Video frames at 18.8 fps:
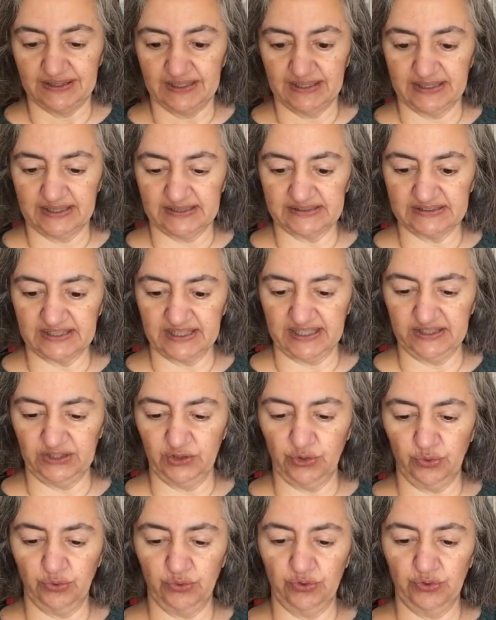and then
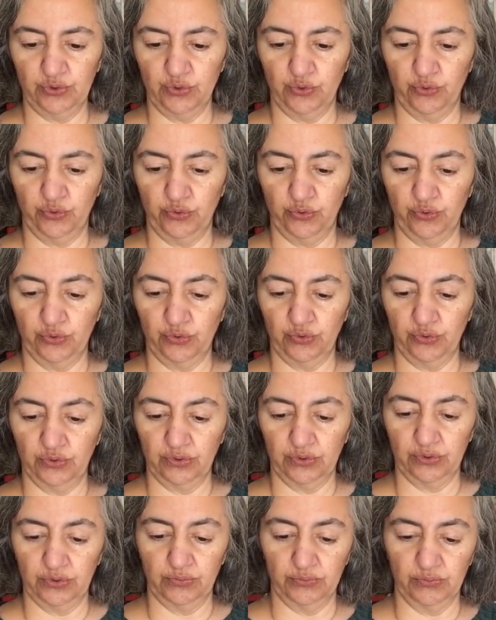you
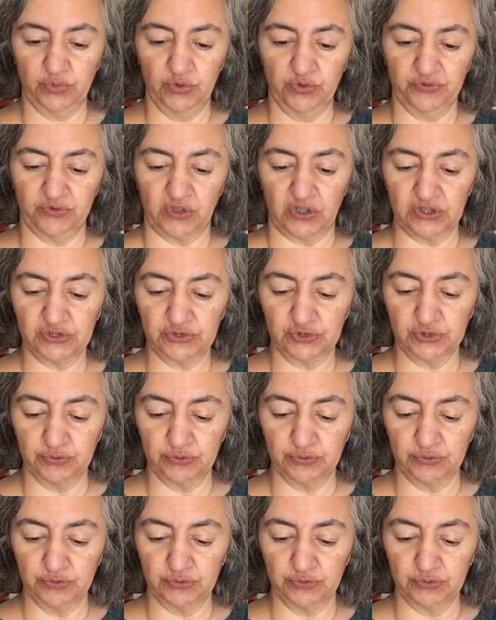move on to